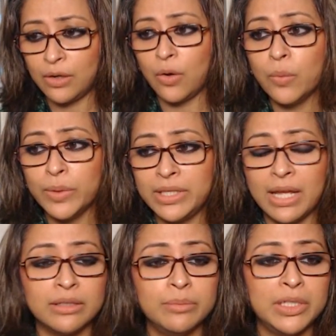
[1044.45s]
along with the
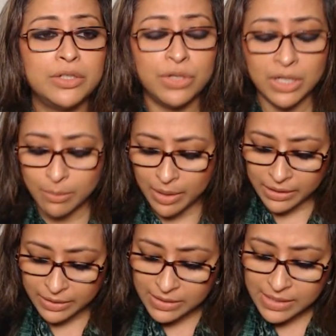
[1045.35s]
other military
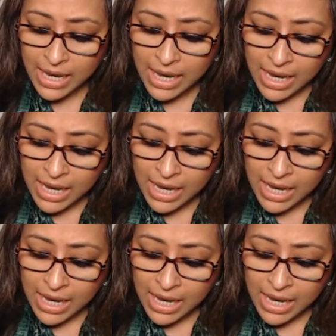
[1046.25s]
commanders.